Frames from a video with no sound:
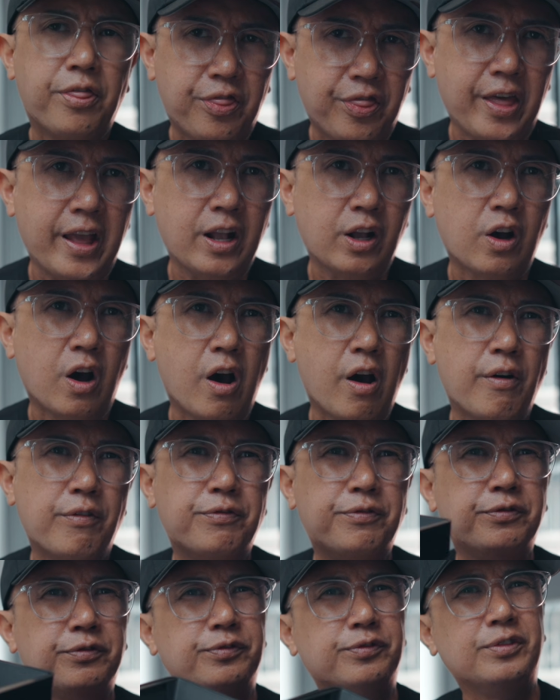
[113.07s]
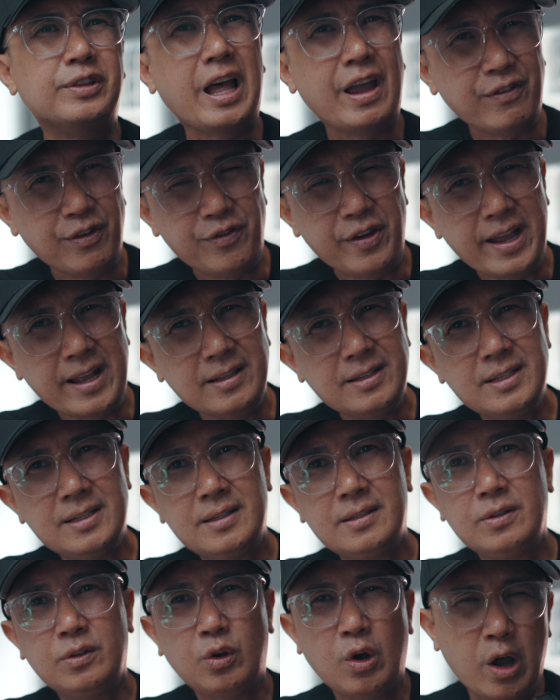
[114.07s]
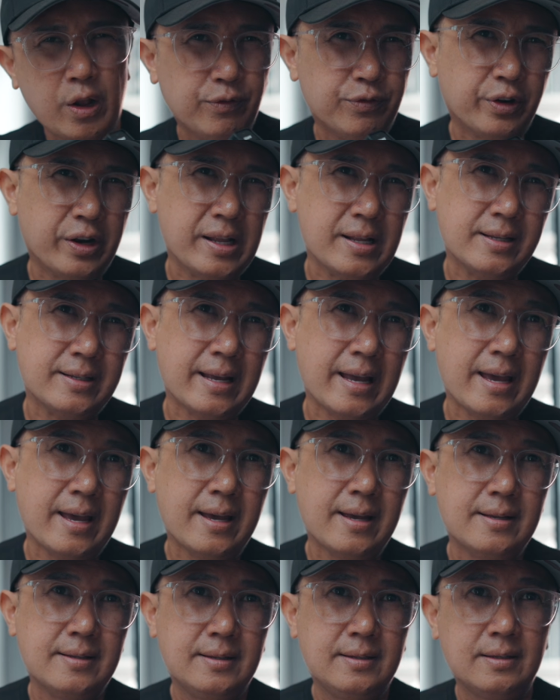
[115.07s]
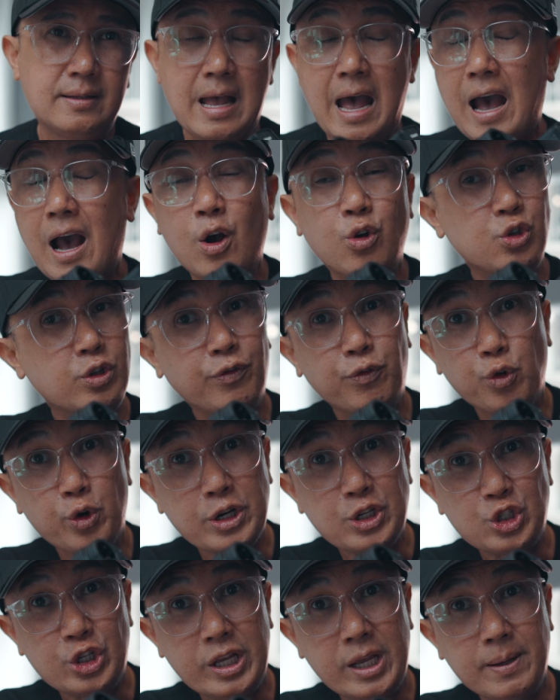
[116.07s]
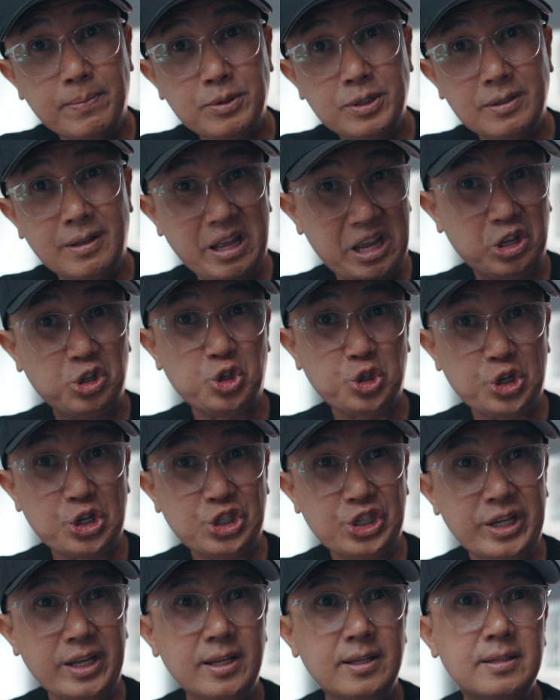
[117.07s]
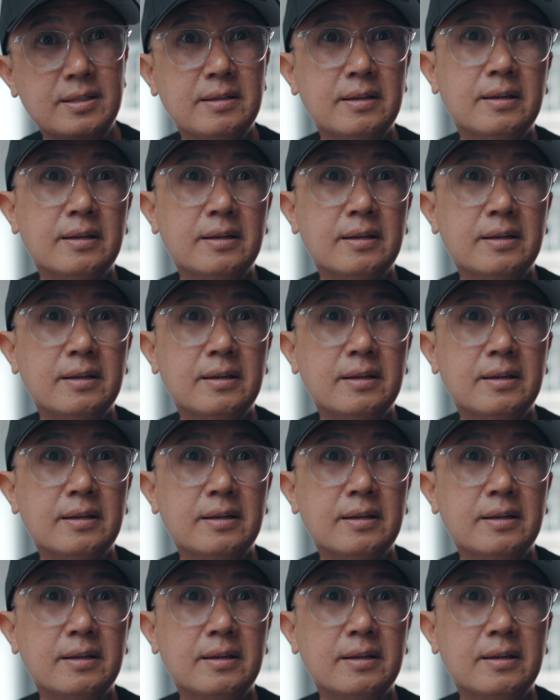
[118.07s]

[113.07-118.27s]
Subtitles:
Think of live events, conferences, house of worships like churches,